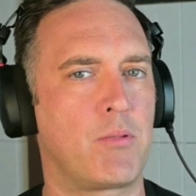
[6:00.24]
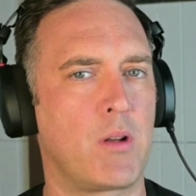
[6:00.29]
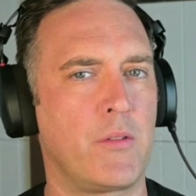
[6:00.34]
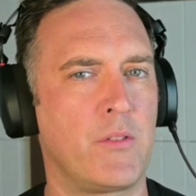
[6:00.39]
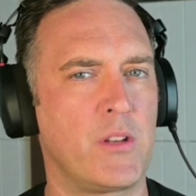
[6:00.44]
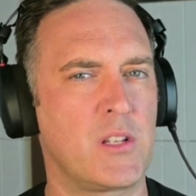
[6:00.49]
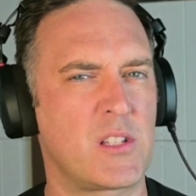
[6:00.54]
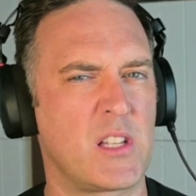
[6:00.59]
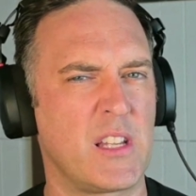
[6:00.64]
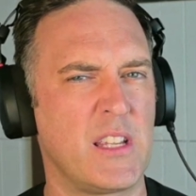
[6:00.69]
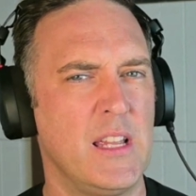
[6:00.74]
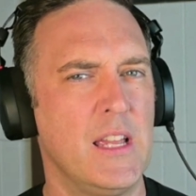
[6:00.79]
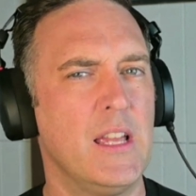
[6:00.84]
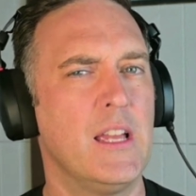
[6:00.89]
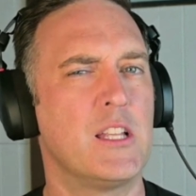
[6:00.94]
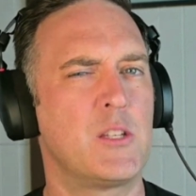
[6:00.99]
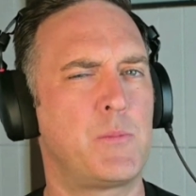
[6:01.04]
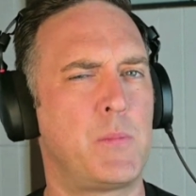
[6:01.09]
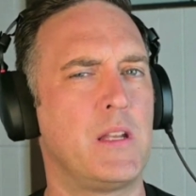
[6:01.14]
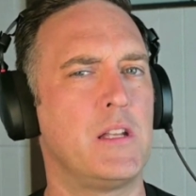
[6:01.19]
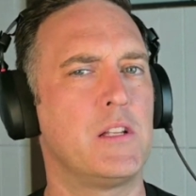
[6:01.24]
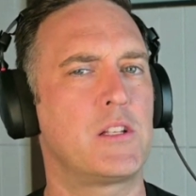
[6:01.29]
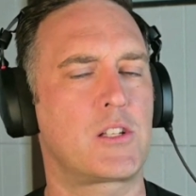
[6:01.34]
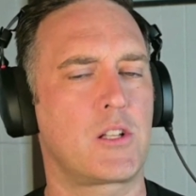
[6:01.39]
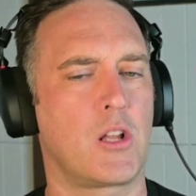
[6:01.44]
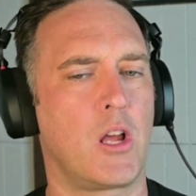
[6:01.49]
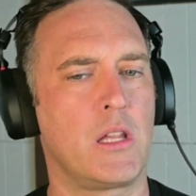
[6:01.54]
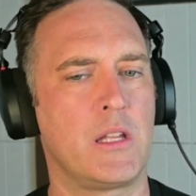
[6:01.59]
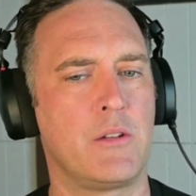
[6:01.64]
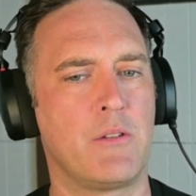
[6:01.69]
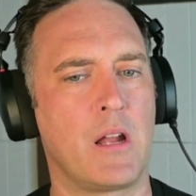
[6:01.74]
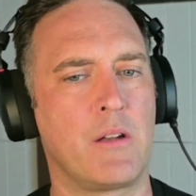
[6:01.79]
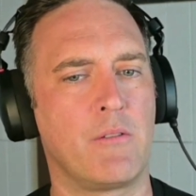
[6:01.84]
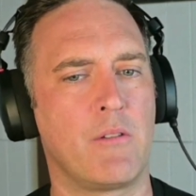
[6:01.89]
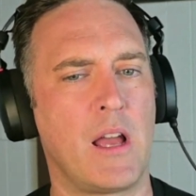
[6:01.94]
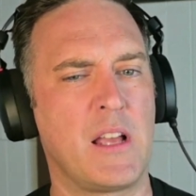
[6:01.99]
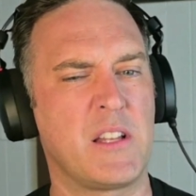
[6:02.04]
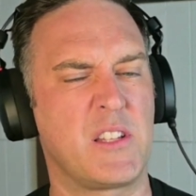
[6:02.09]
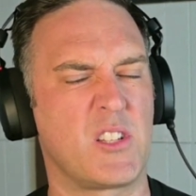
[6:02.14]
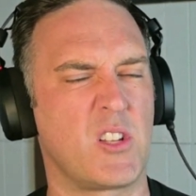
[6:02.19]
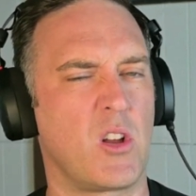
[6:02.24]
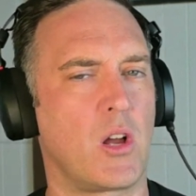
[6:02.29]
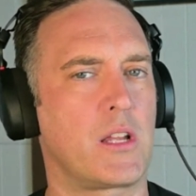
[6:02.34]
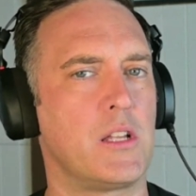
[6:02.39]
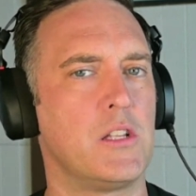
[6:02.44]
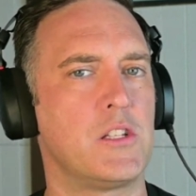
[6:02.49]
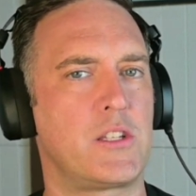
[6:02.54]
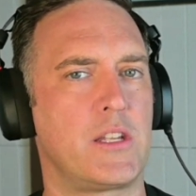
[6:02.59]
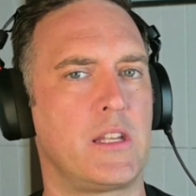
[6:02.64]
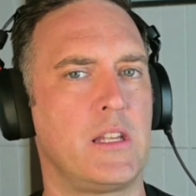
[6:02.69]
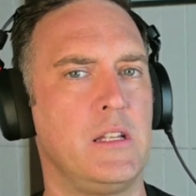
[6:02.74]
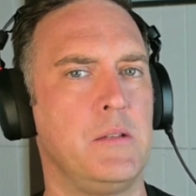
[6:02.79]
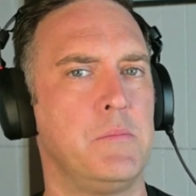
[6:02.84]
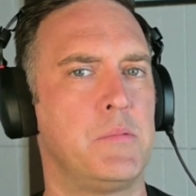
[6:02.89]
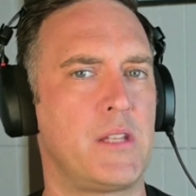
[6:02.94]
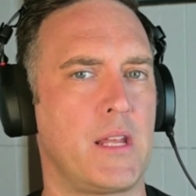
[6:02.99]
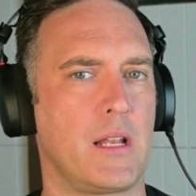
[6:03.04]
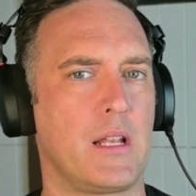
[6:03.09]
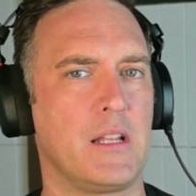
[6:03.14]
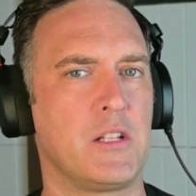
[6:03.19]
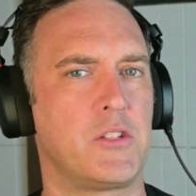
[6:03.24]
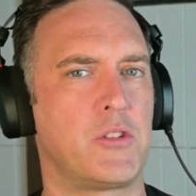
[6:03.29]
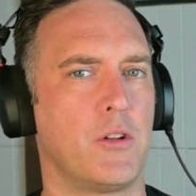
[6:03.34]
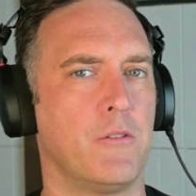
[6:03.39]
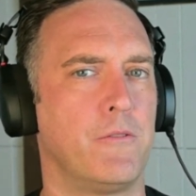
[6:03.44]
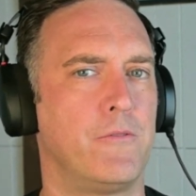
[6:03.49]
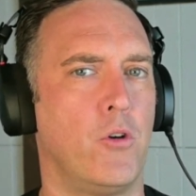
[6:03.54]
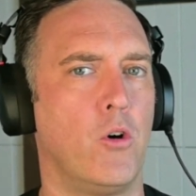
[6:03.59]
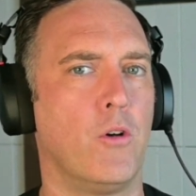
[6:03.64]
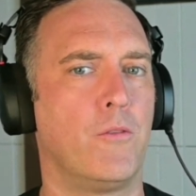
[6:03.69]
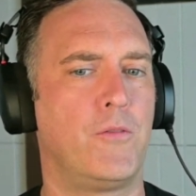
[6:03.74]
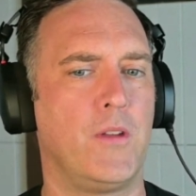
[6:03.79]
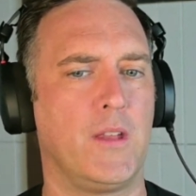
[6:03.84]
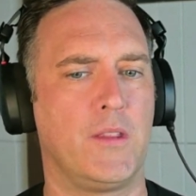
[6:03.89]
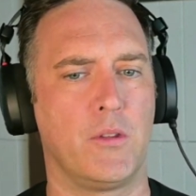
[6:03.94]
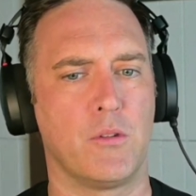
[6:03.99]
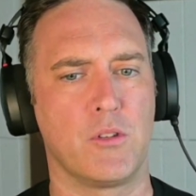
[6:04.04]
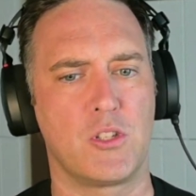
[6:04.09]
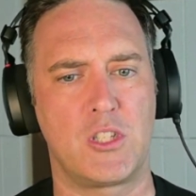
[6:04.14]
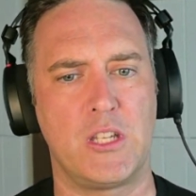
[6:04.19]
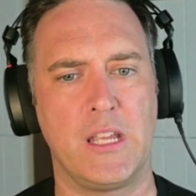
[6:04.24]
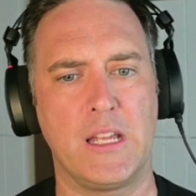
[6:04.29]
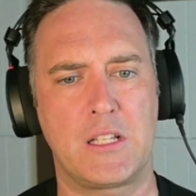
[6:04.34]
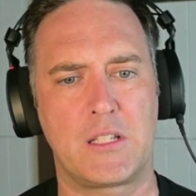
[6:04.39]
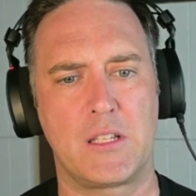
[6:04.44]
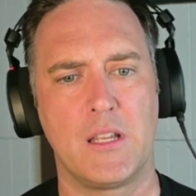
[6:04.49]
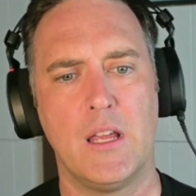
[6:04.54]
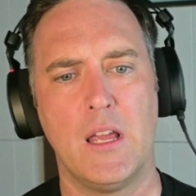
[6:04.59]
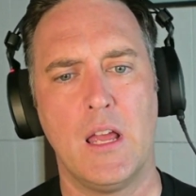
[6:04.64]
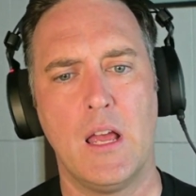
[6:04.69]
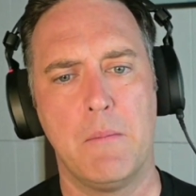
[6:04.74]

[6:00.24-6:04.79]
previously, it's been in slowly run races. I can see him settling sort of 4th, 5th or 6th.